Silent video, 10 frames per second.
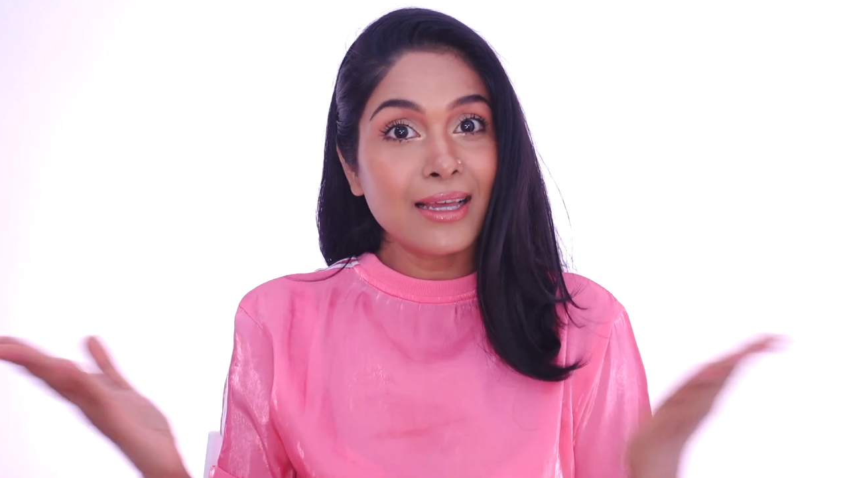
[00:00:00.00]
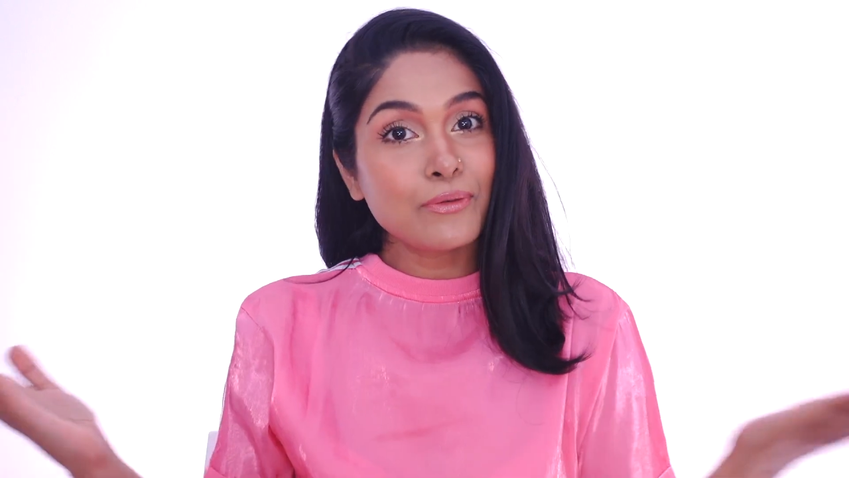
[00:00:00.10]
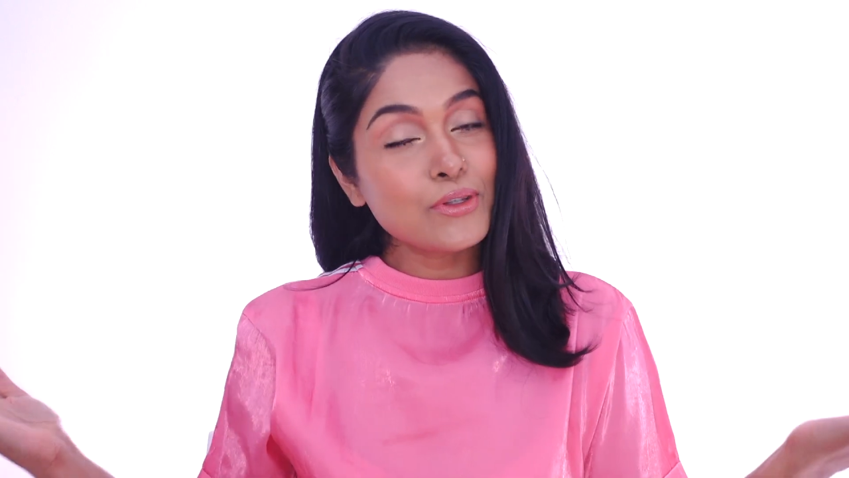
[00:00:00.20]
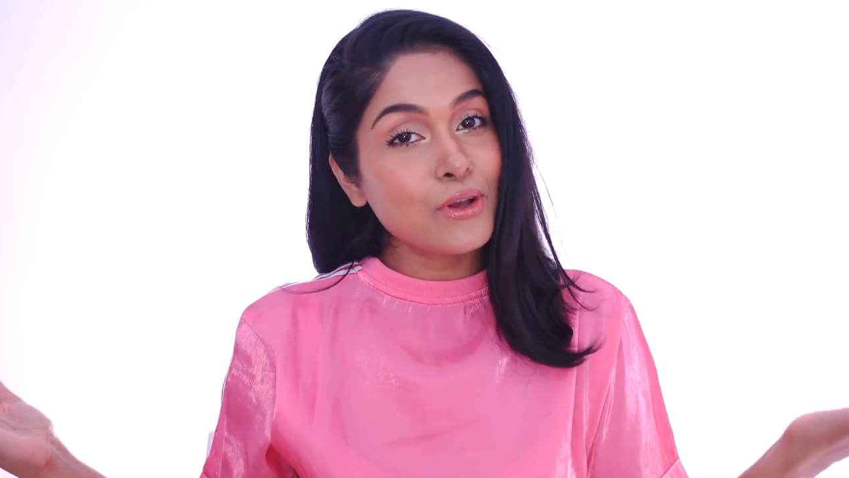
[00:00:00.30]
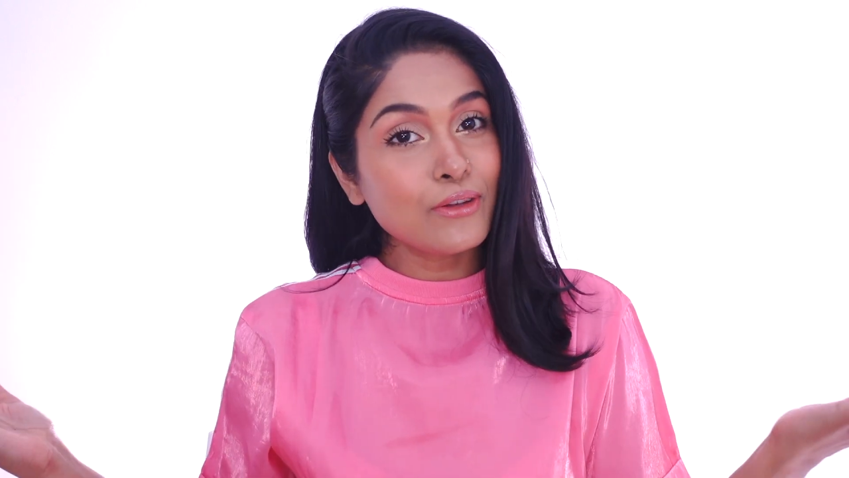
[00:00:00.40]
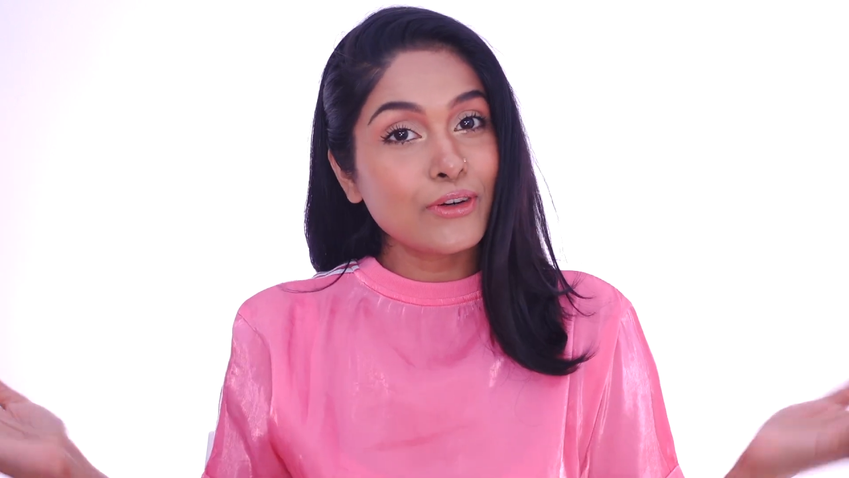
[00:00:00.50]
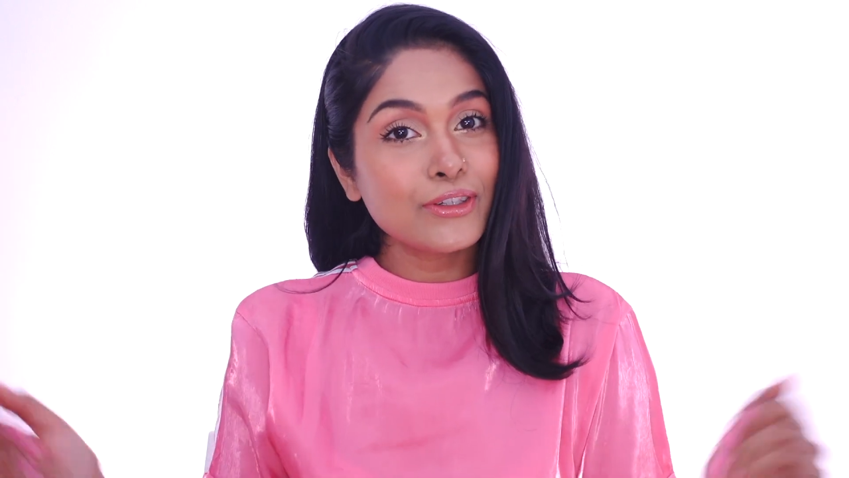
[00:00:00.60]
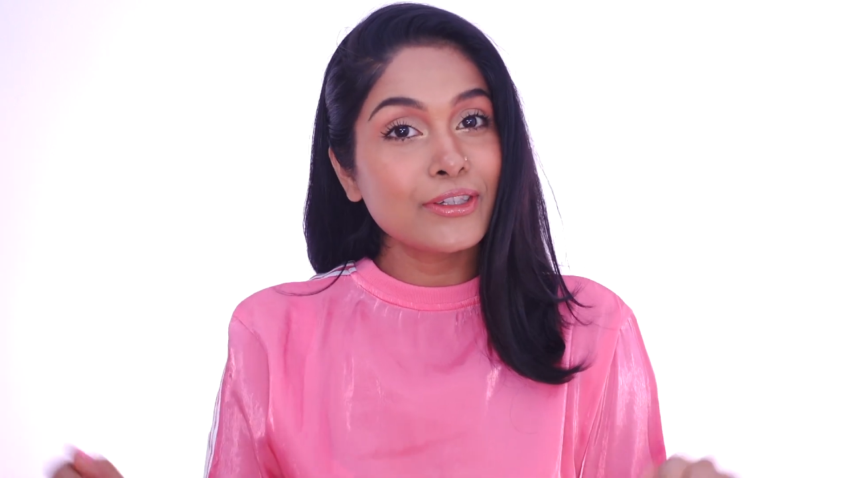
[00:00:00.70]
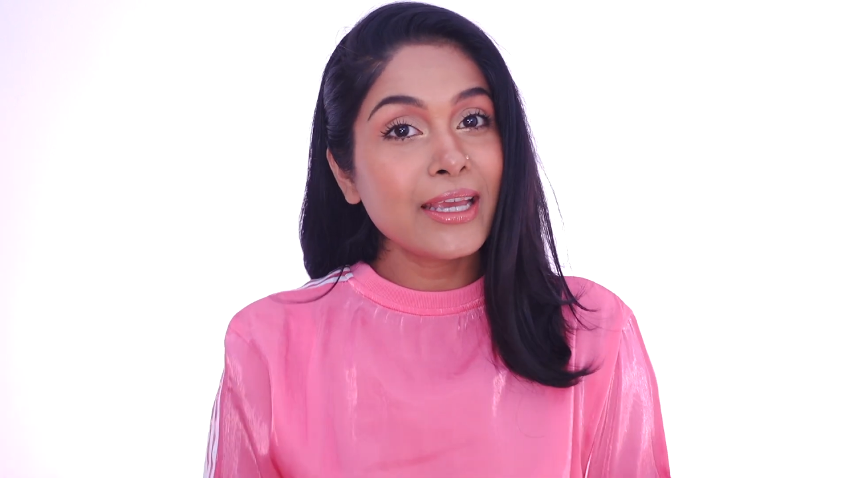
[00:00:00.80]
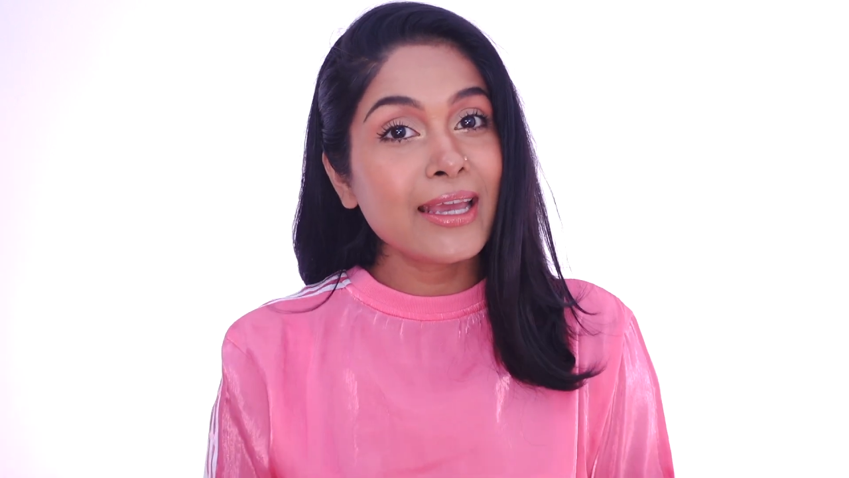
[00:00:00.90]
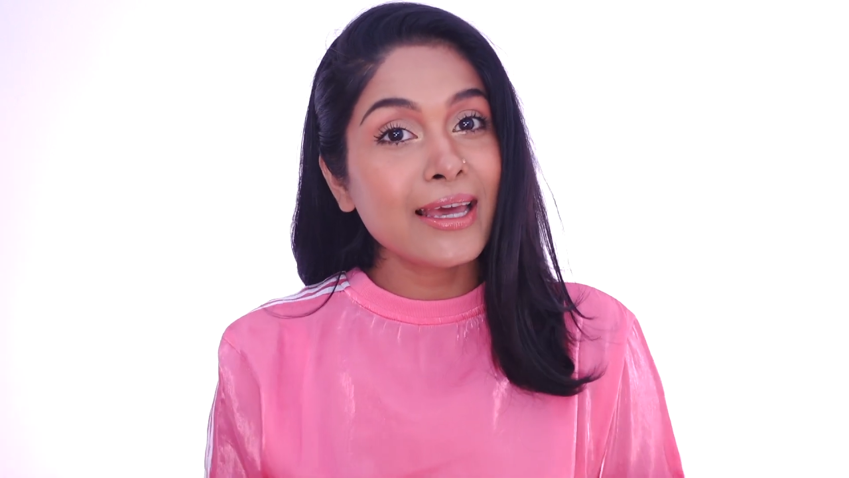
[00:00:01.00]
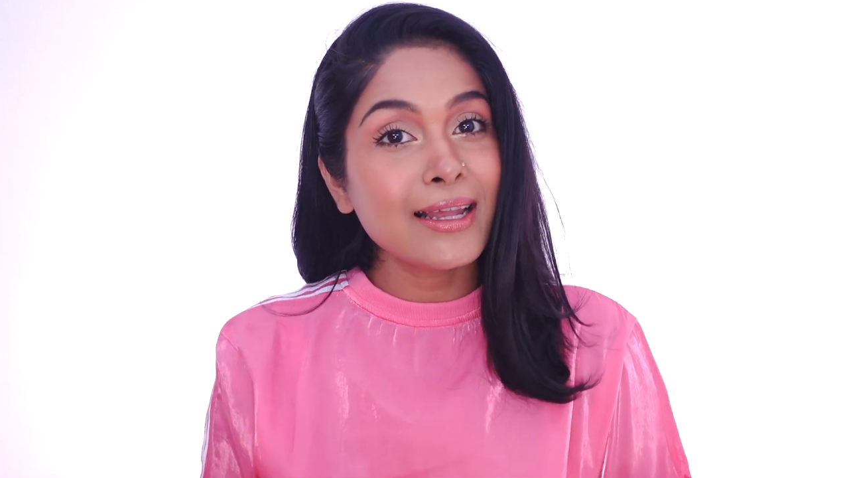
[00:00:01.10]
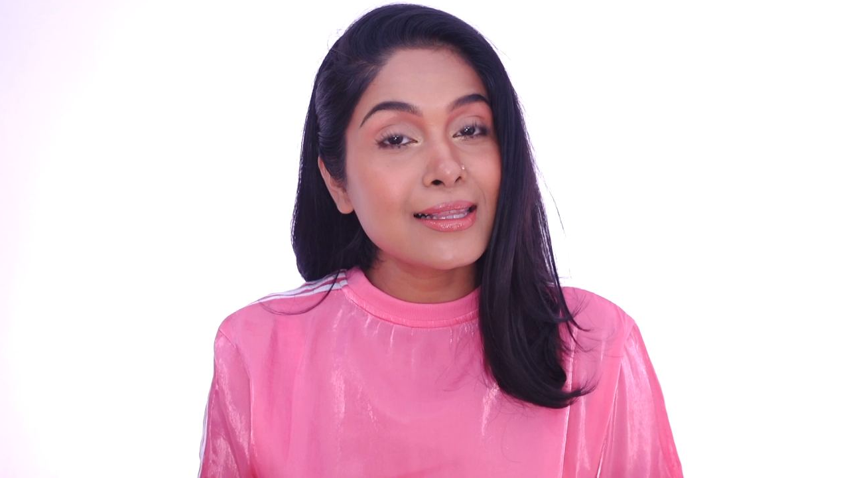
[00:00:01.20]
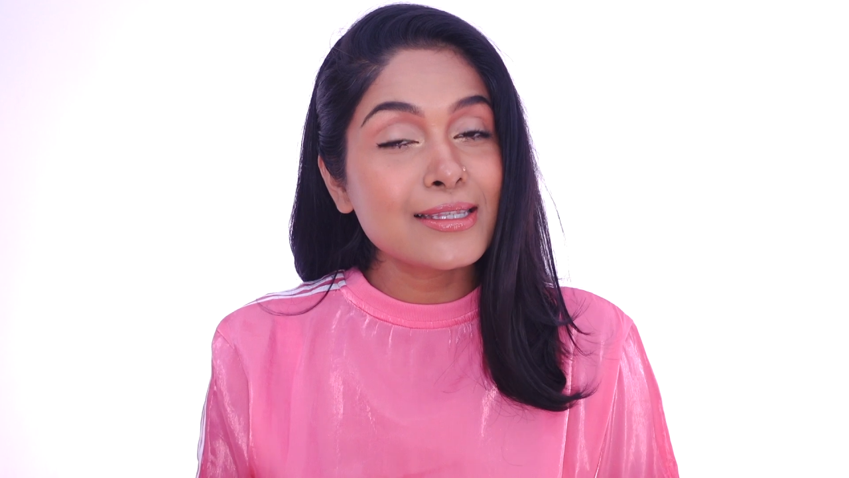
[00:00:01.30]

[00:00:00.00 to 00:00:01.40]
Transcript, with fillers: that was all for today, and I'll